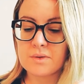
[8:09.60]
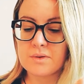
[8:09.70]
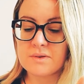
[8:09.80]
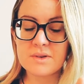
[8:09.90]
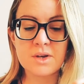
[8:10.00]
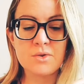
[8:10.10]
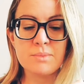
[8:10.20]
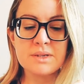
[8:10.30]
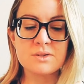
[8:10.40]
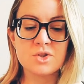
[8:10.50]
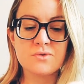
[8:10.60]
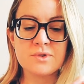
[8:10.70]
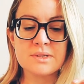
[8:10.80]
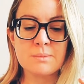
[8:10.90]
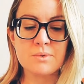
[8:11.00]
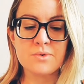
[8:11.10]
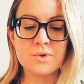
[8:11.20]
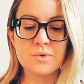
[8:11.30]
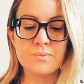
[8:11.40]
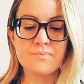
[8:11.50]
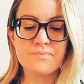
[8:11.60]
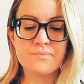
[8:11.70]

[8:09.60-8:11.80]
This is another message for some of you.